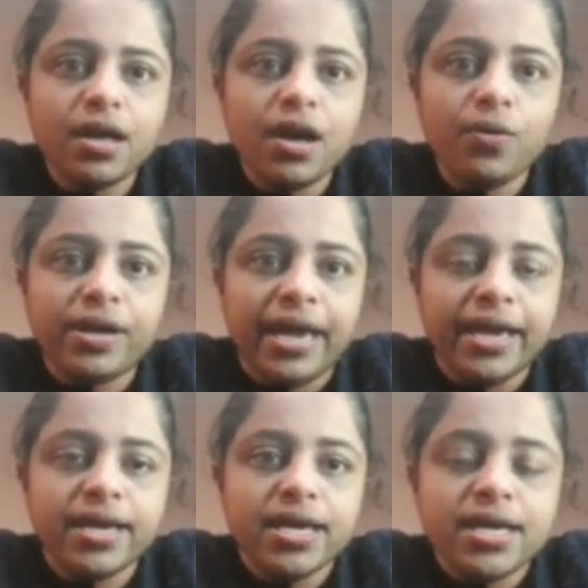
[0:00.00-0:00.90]

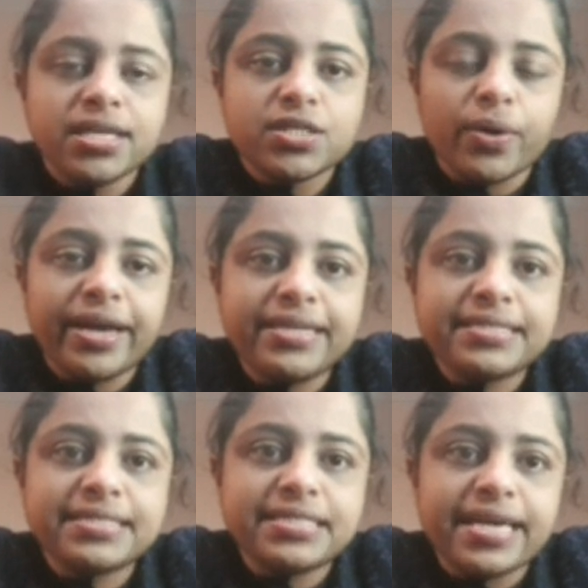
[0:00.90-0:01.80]
Okay, so it
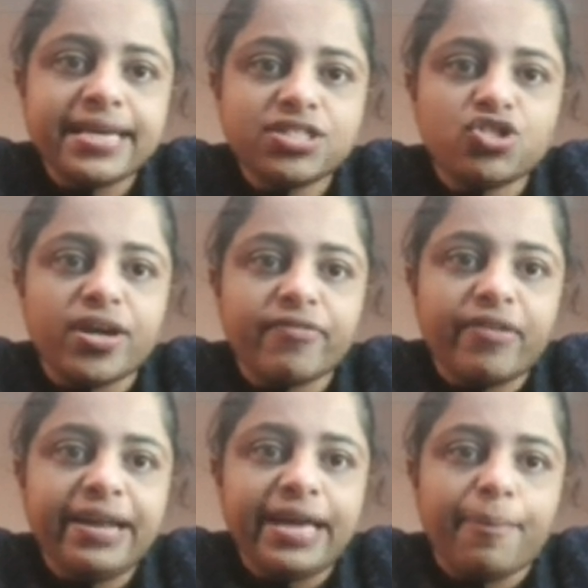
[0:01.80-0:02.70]
says
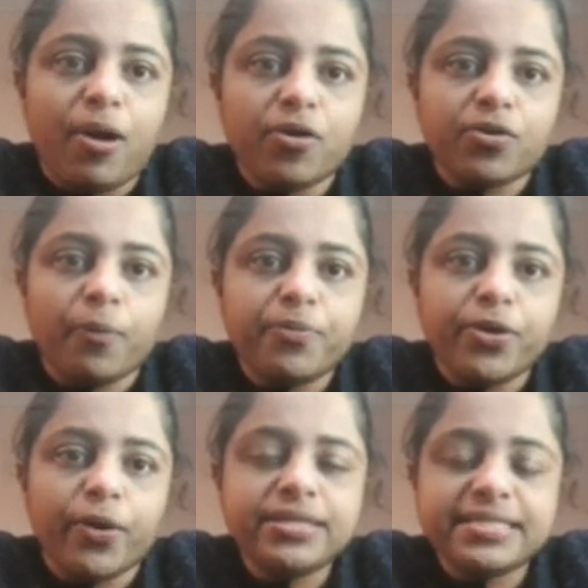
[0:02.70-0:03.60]
generally about
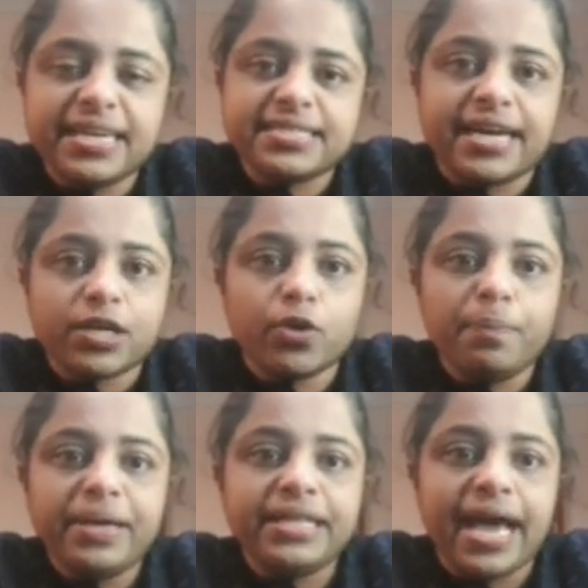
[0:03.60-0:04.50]
opioids. Yes, that could
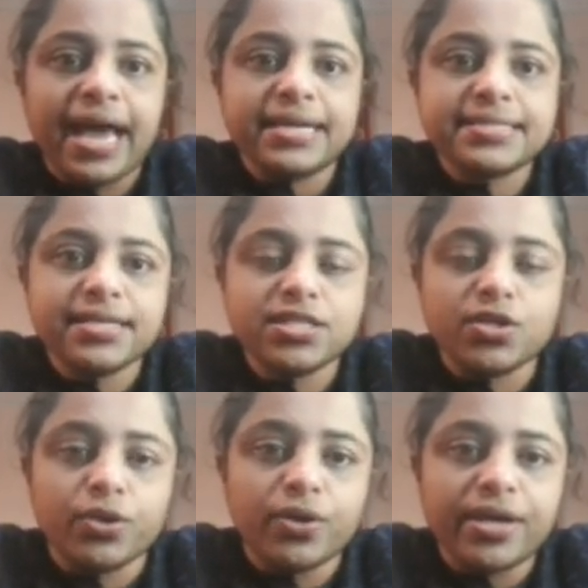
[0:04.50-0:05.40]
be the answer. So
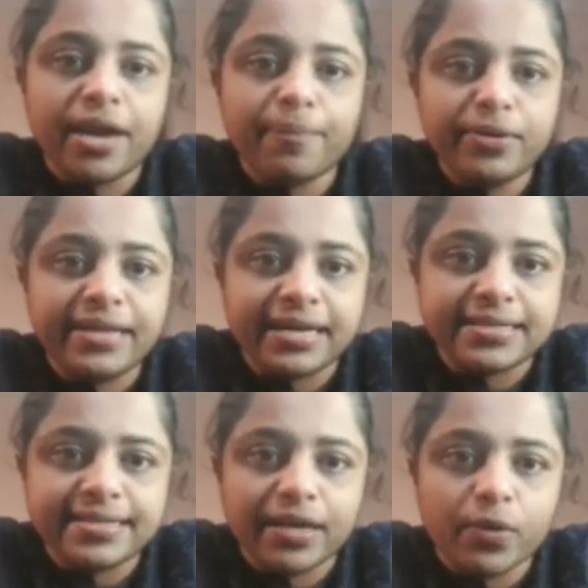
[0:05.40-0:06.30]
you can put that
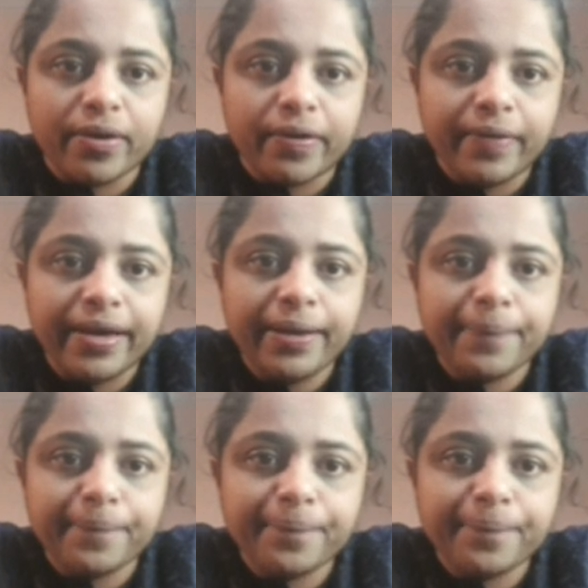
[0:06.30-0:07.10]
as a query.